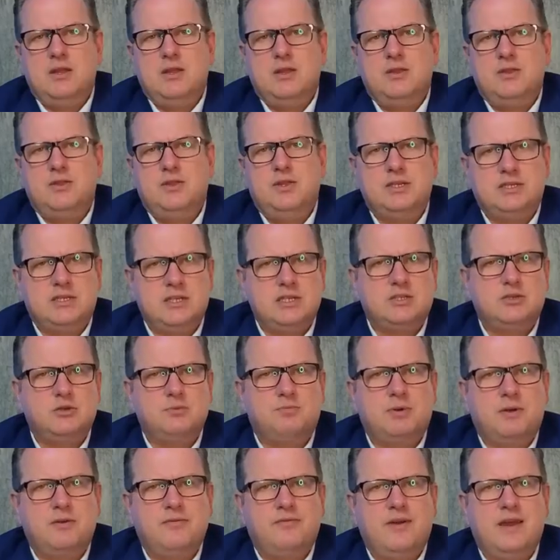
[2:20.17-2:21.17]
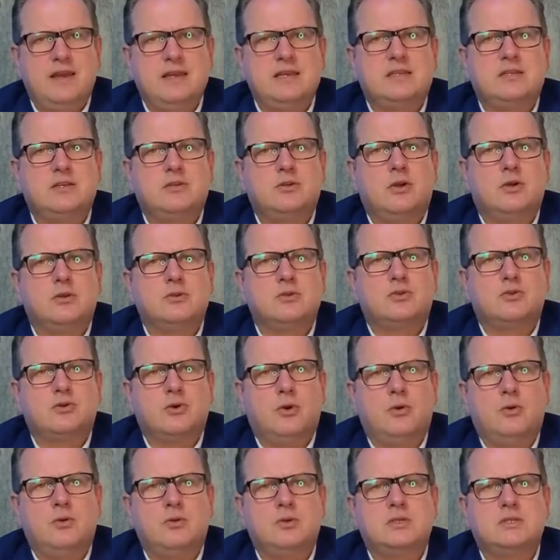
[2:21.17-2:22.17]
This is to prevent
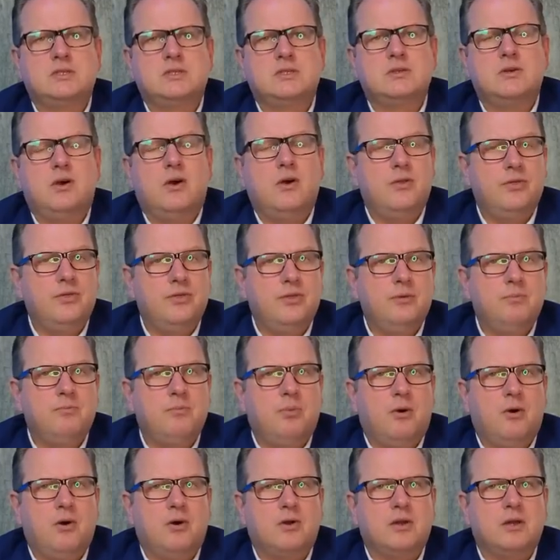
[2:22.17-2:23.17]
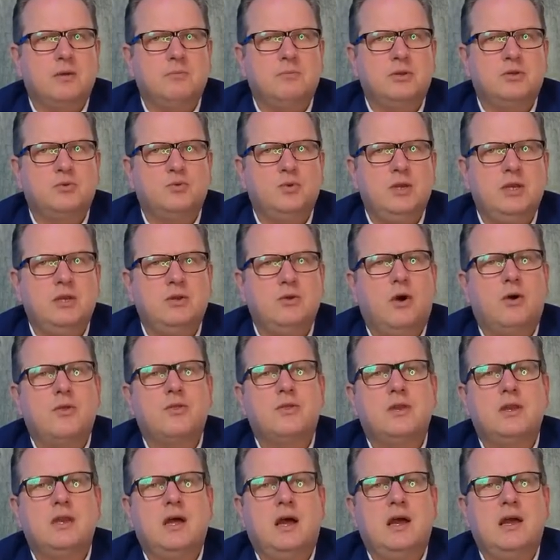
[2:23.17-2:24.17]
controls on the border between
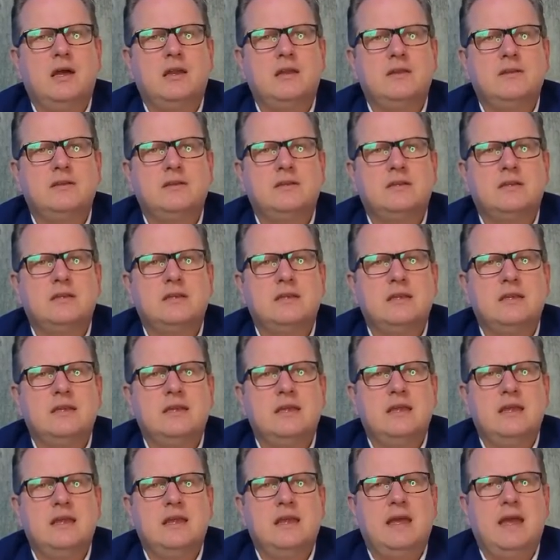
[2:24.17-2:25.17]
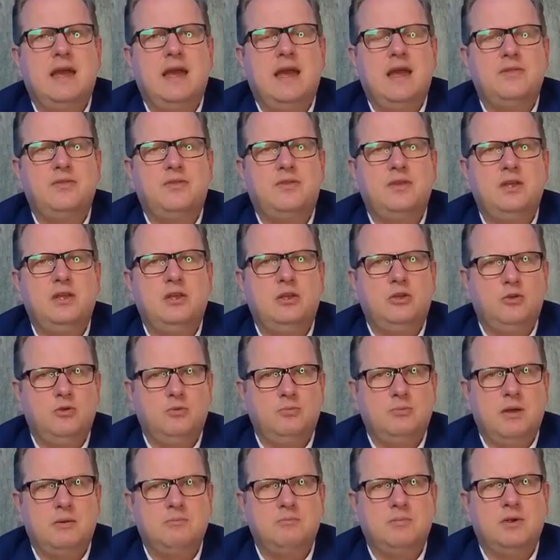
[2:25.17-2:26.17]
Northern Ireland and the EU
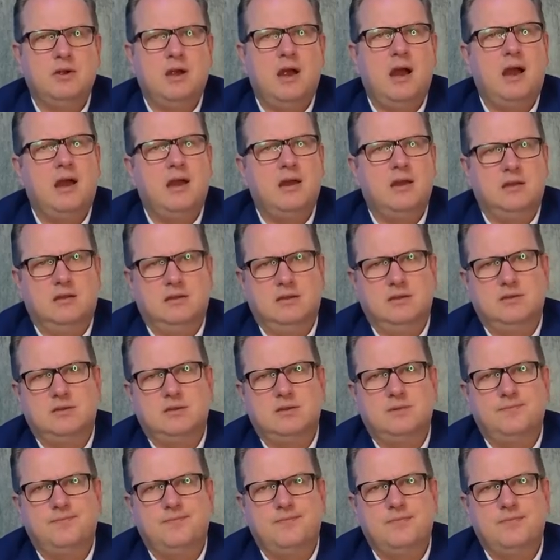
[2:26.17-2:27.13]
member Ireland.